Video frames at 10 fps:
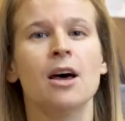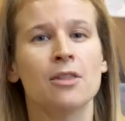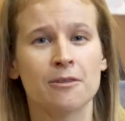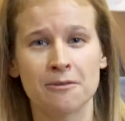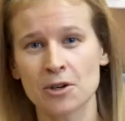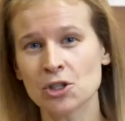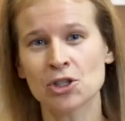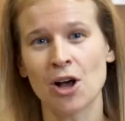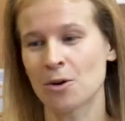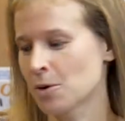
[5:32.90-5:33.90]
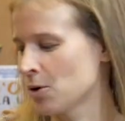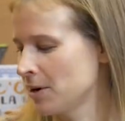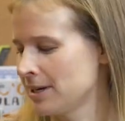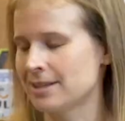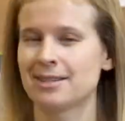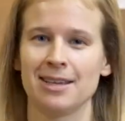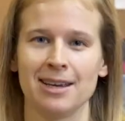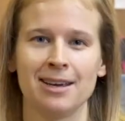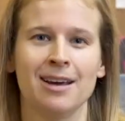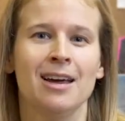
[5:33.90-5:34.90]
The first song we're going to
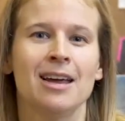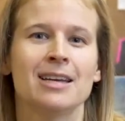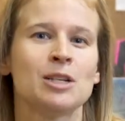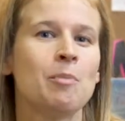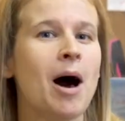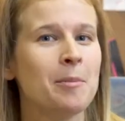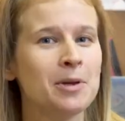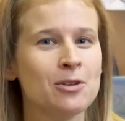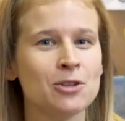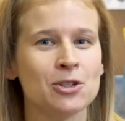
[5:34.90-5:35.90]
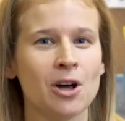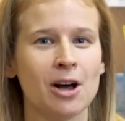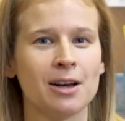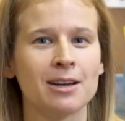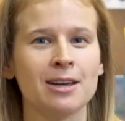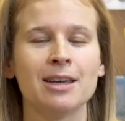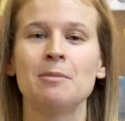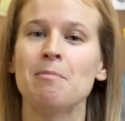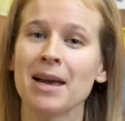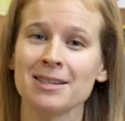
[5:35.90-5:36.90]
sing is a popular song
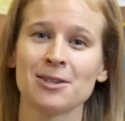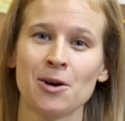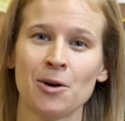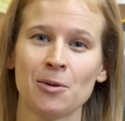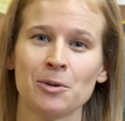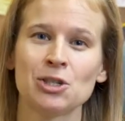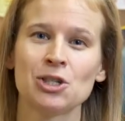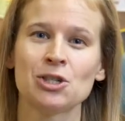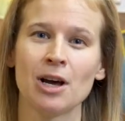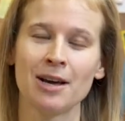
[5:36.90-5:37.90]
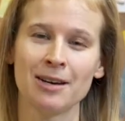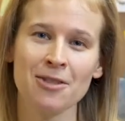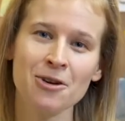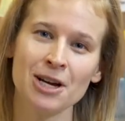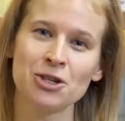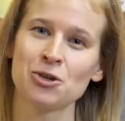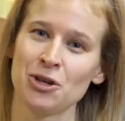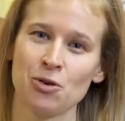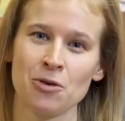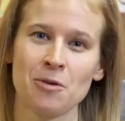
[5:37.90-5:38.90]
in Mexico, which is another country in
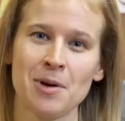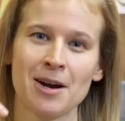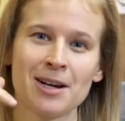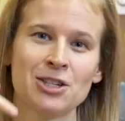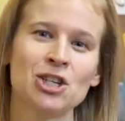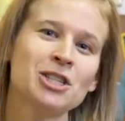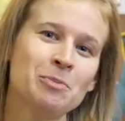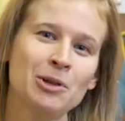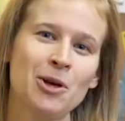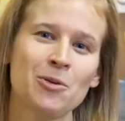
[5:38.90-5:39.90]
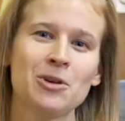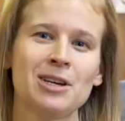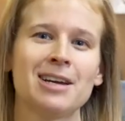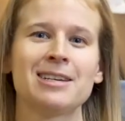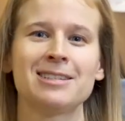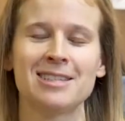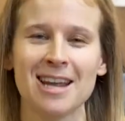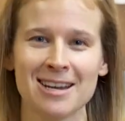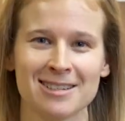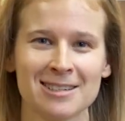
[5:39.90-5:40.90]
North America just below the United
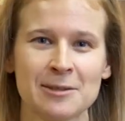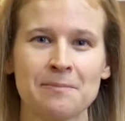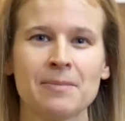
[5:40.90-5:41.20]
States.